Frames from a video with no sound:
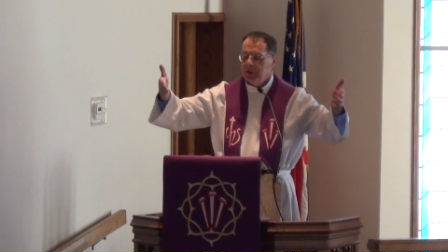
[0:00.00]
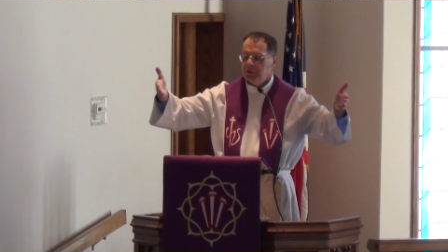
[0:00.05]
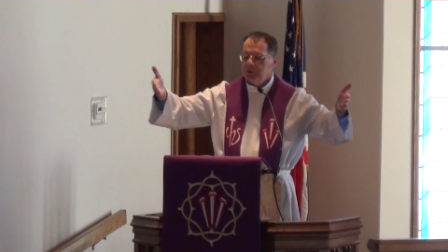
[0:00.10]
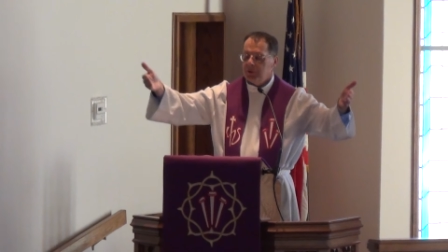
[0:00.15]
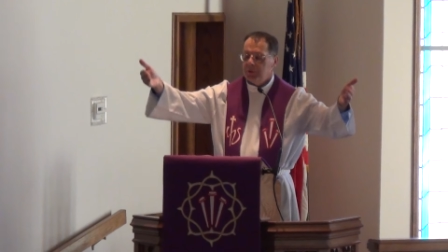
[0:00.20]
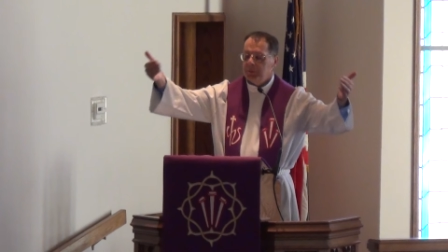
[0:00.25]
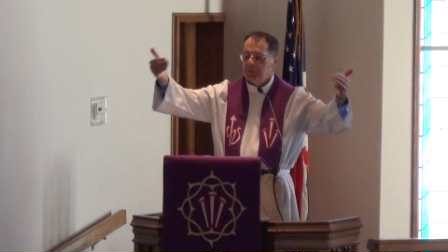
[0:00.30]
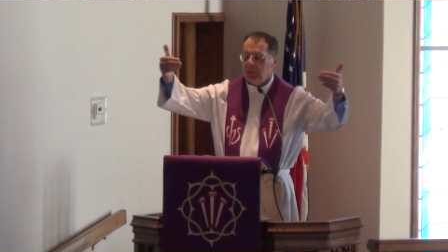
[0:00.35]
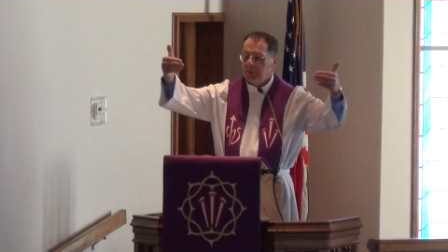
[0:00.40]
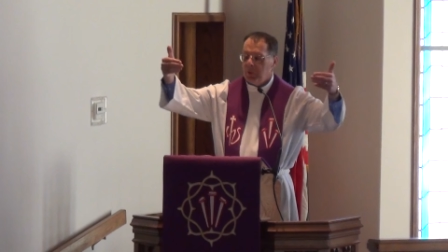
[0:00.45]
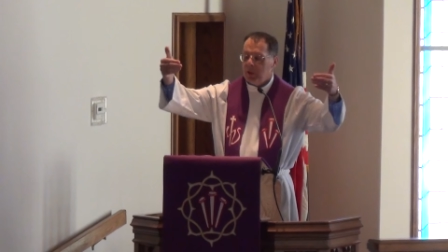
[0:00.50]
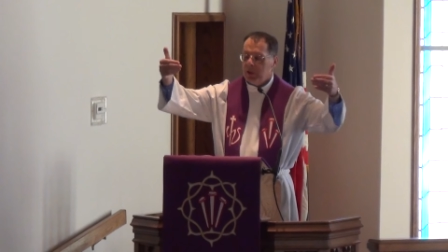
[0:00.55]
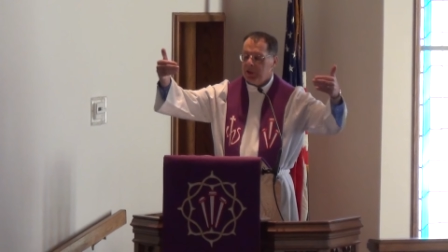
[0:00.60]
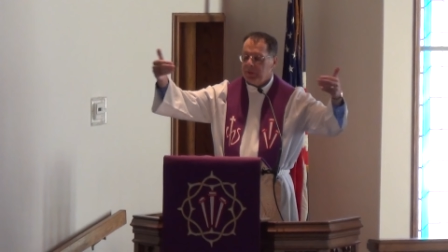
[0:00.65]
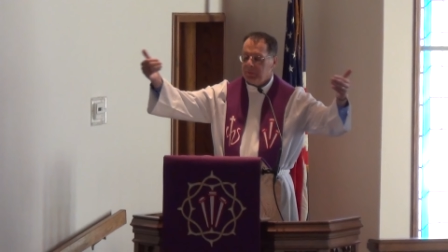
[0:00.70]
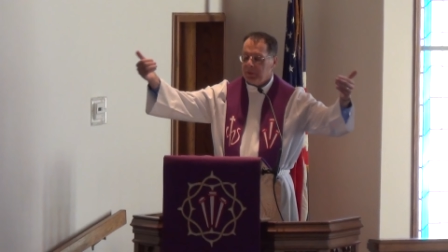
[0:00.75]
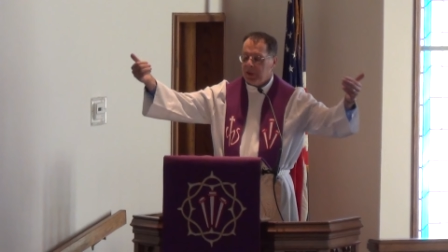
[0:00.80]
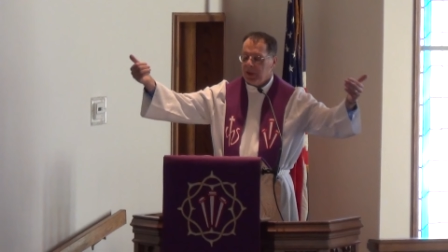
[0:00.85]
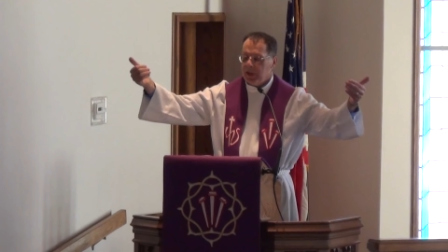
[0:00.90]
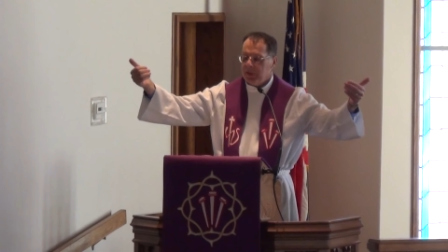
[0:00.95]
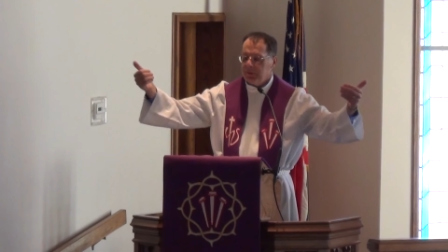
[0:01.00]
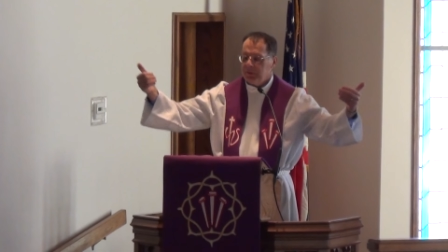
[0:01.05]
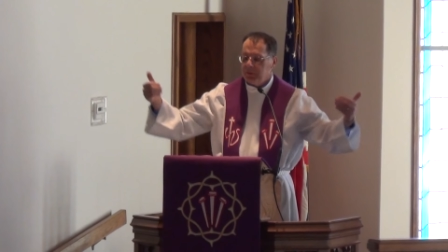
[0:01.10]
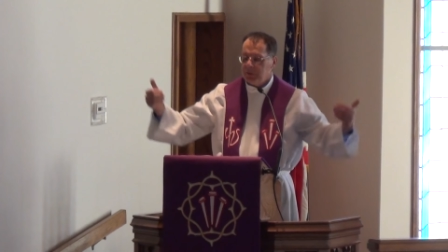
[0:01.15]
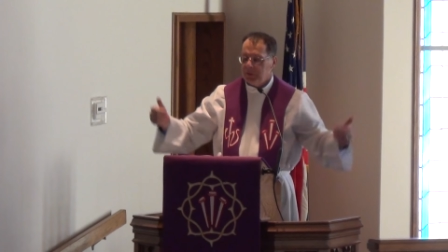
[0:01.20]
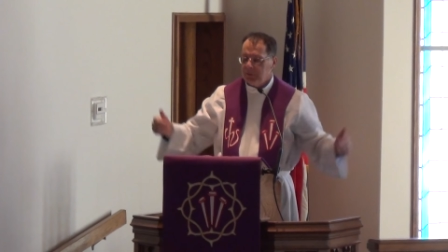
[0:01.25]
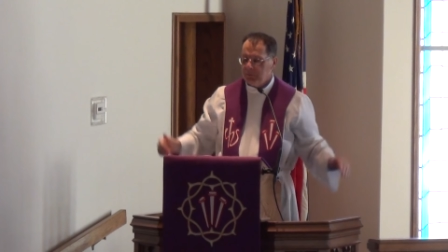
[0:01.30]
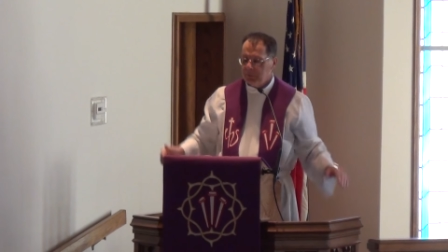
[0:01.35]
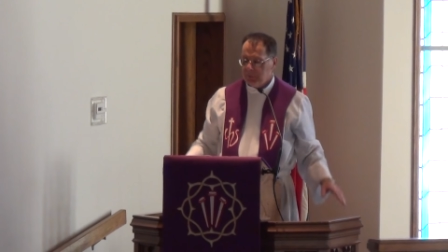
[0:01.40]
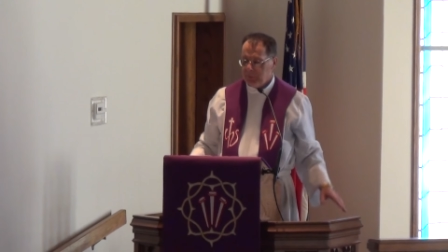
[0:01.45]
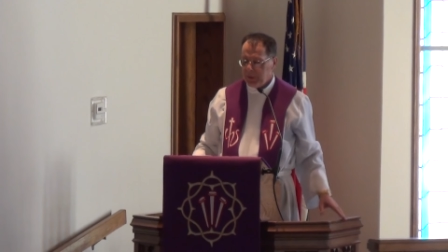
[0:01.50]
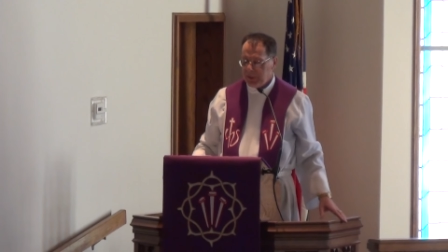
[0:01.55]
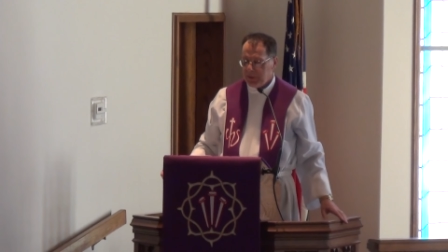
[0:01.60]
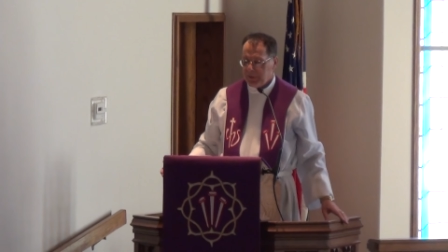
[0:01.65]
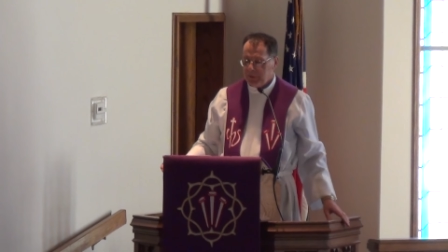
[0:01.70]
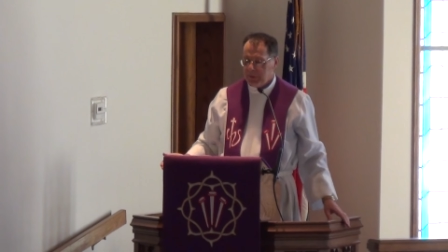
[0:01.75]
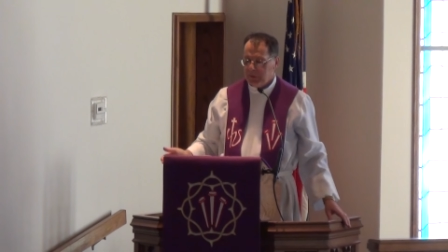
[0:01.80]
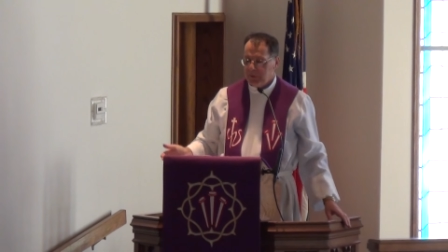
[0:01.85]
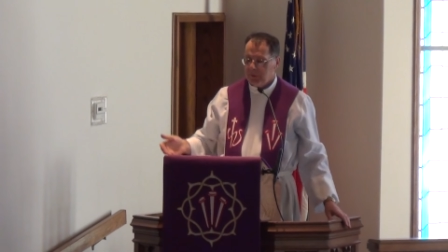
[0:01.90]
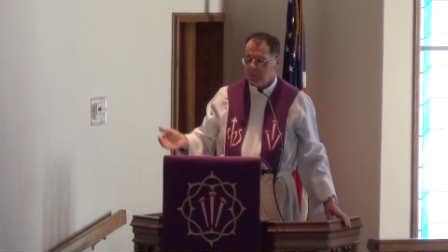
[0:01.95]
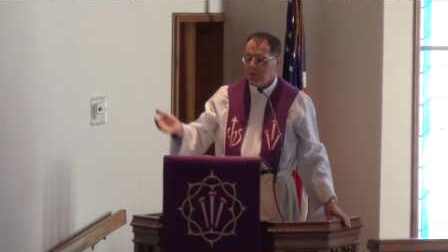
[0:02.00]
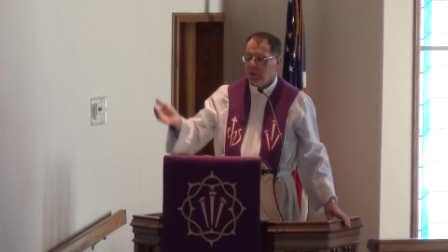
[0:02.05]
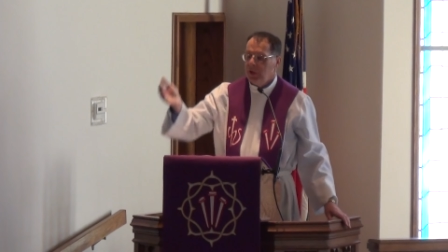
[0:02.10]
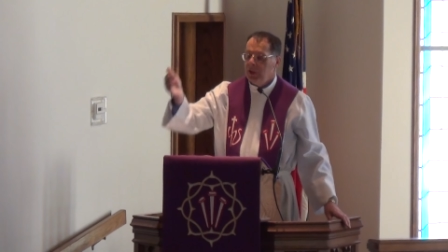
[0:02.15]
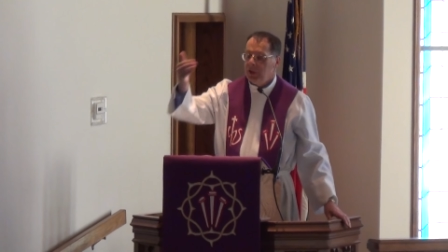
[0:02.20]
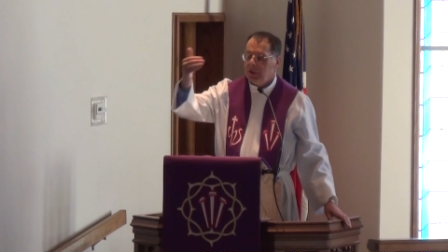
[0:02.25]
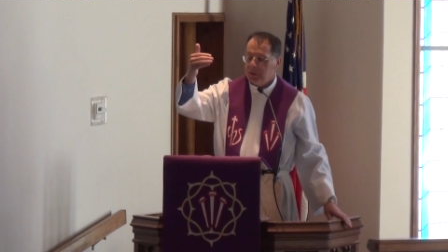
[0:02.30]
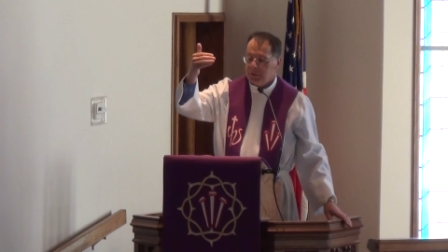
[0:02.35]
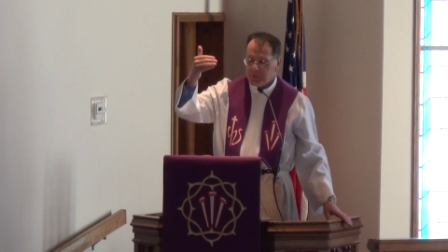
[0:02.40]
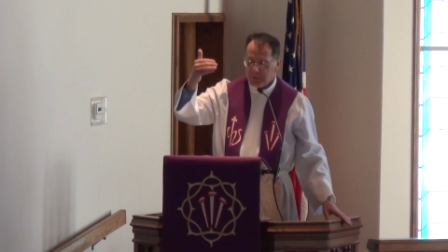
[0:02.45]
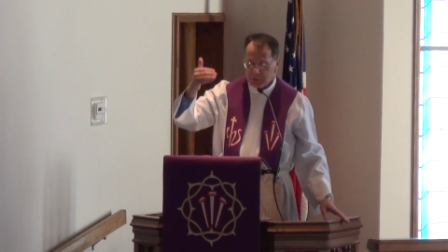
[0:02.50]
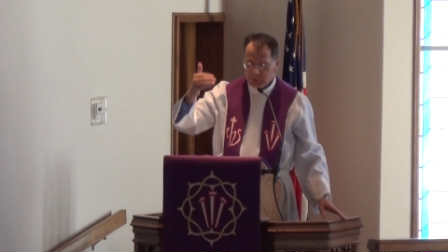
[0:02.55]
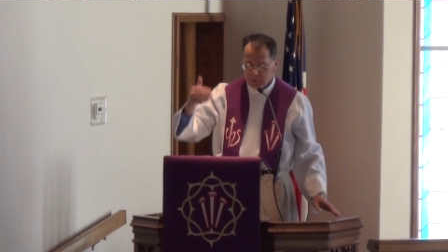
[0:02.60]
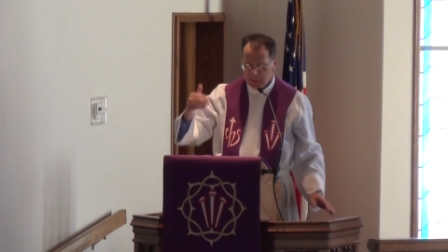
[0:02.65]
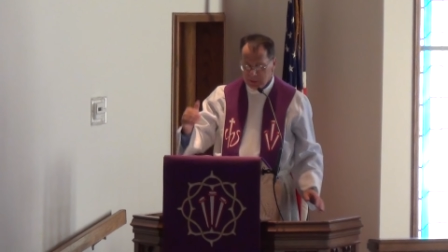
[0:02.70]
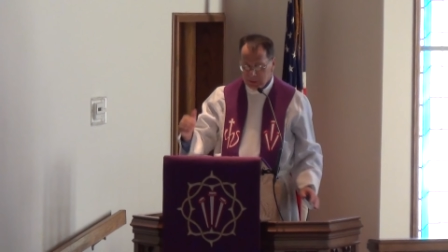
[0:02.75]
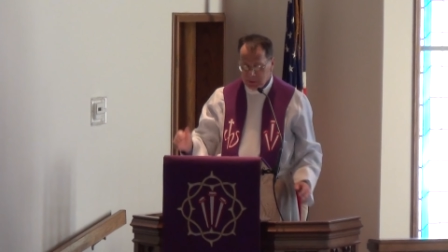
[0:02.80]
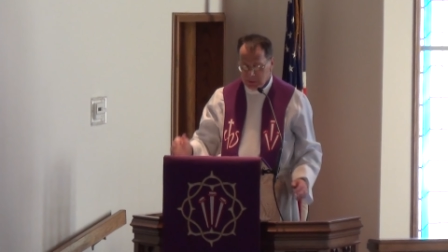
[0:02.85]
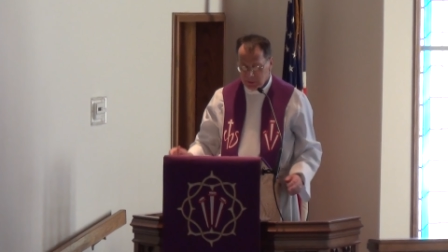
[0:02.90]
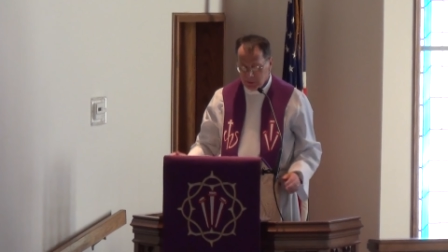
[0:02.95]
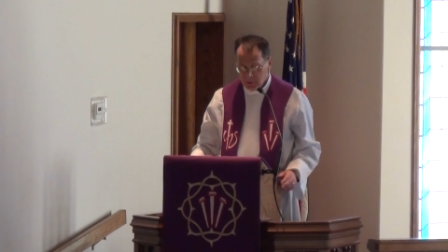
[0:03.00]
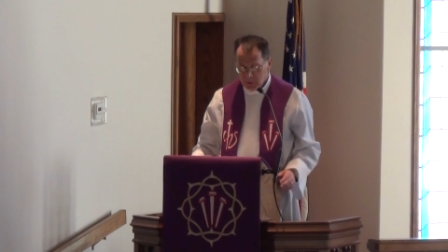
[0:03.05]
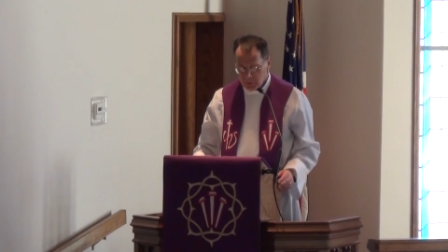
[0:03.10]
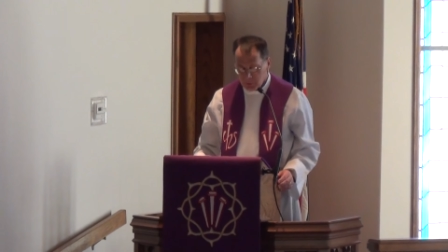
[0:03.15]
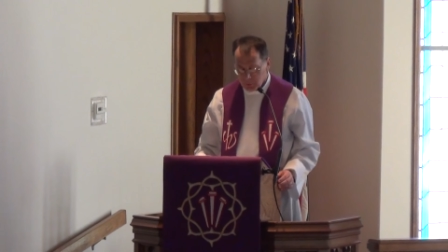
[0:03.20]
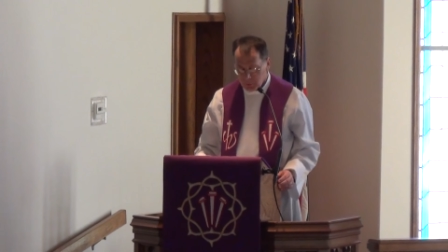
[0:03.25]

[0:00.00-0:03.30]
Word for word: should be one of constant repentance, a turning